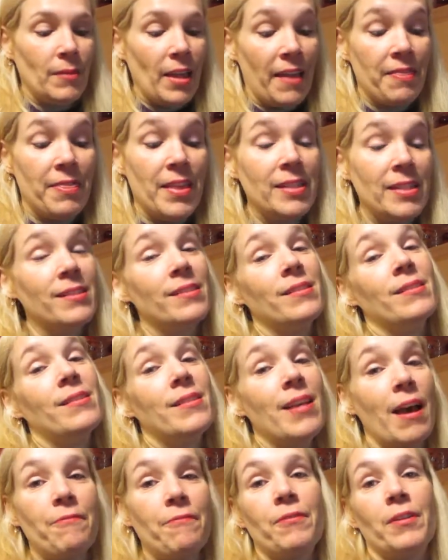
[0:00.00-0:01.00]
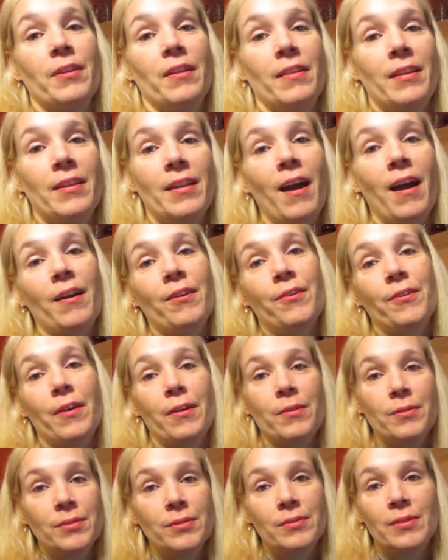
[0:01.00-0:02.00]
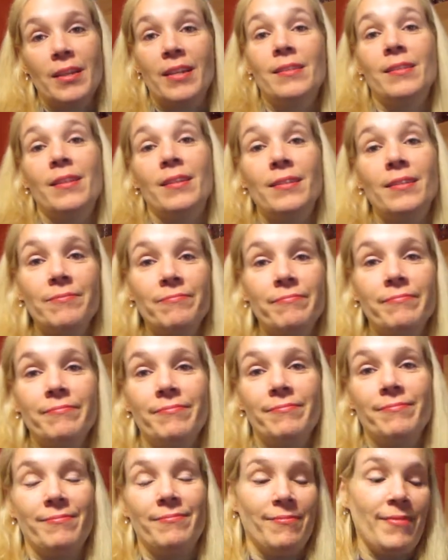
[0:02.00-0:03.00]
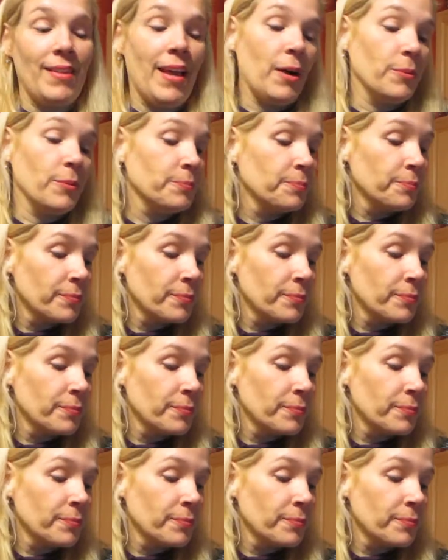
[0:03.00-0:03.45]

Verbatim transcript: And this is definitely not gross, is it? No. No.